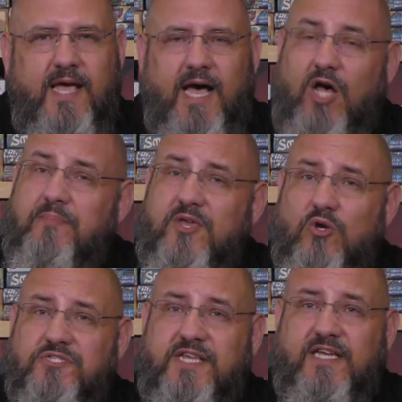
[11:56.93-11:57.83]
I'll be
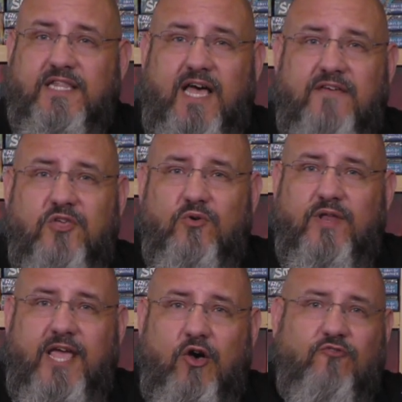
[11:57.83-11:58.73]
hosting a live
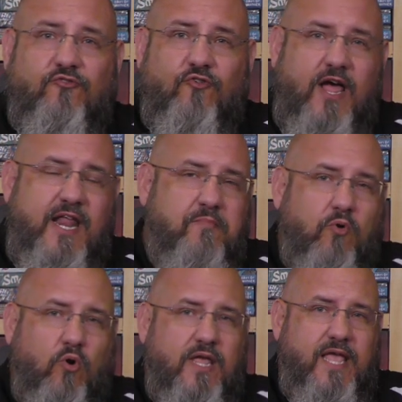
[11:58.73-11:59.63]
Q&A on Friday
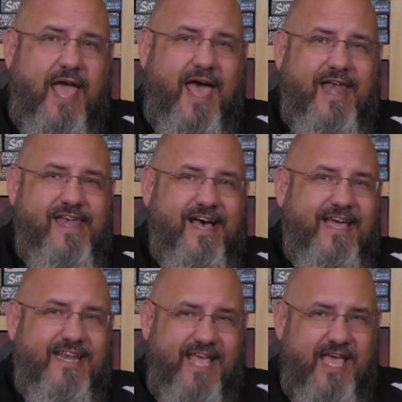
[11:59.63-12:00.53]
morning at
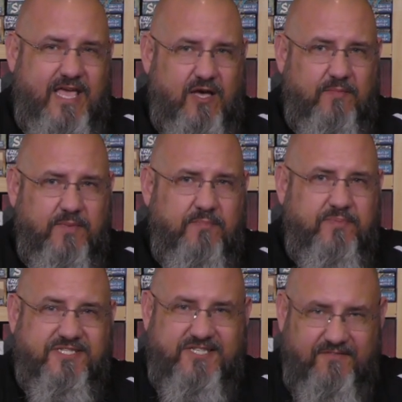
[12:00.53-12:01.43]
9 a.m.
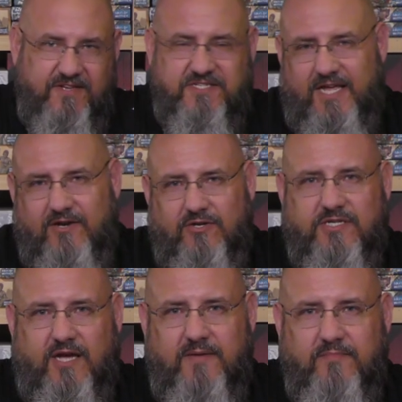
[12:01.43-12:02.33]
Pacific Standard
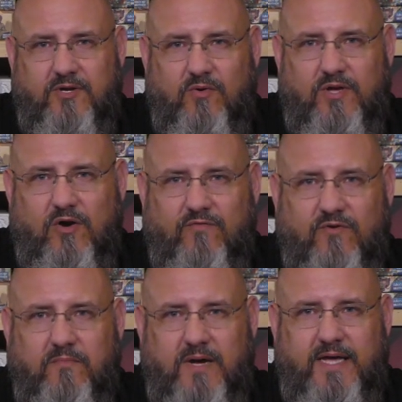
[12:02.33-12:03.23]
Time, going
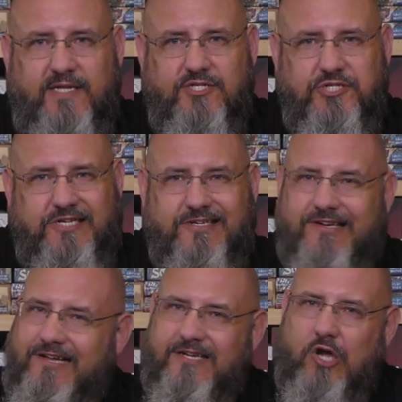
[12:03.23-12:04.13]
over my Gen Con